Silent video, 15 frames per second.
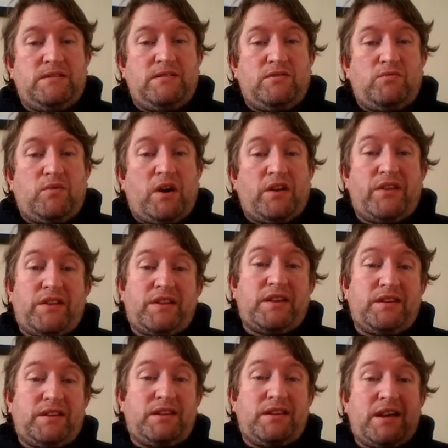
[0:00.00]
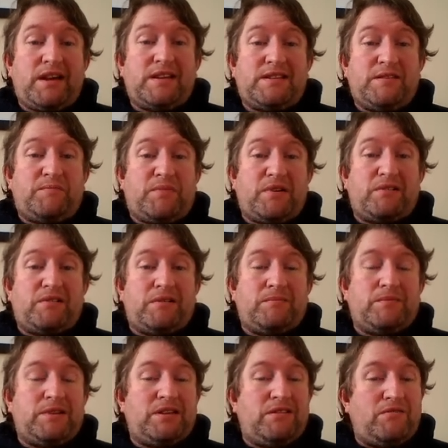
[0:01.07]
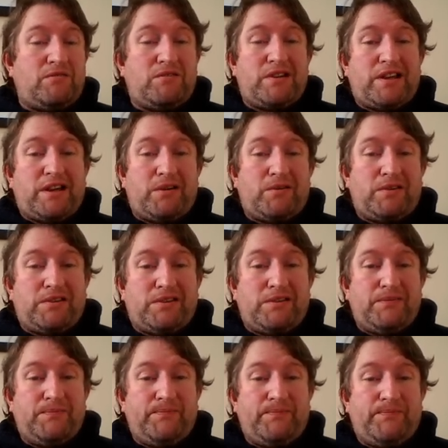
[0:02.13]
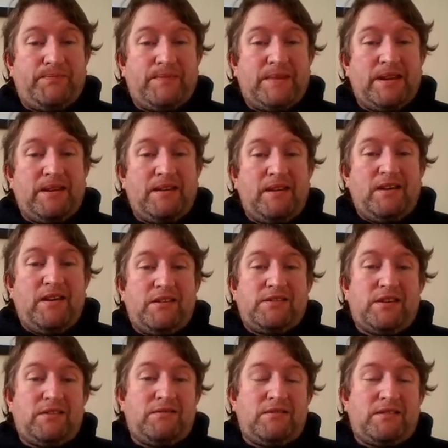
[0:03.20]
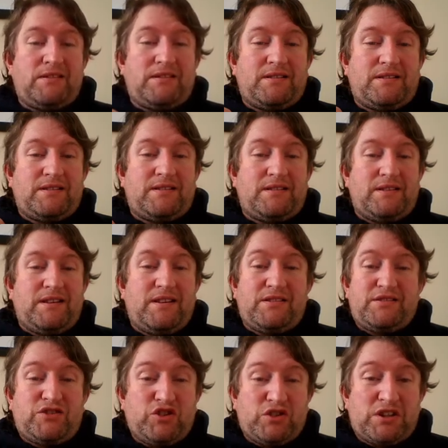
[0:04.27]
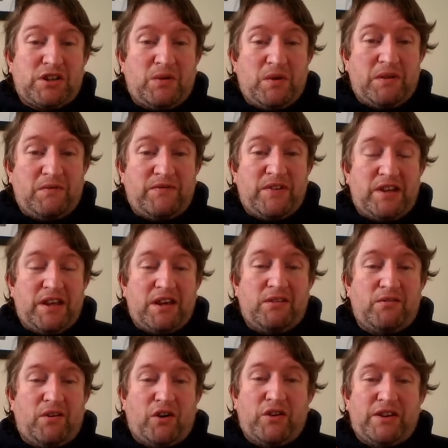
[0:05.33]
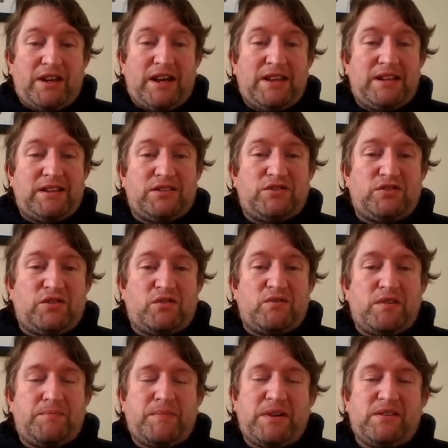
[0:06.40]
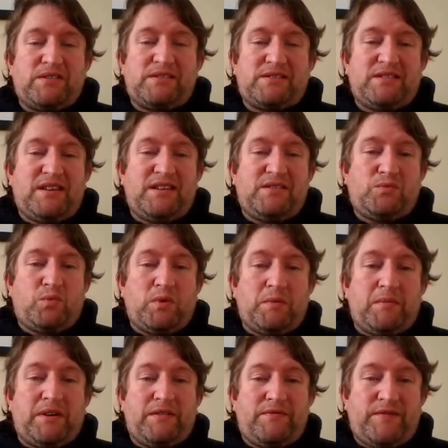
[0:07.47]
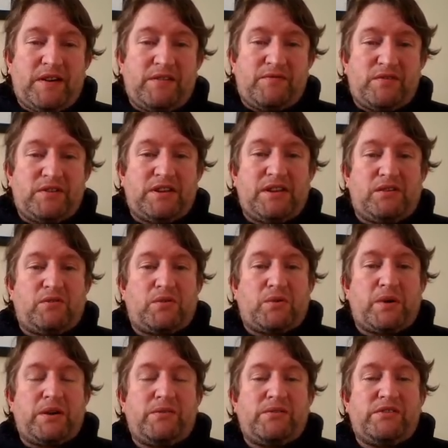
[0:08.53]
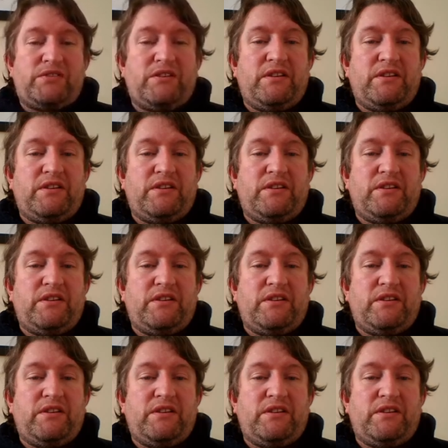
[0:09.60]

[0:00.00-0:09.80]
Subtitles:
rather than the negative program that you're already going to. So it's just a quick video on that little story, because it's one of my favourite little quotes.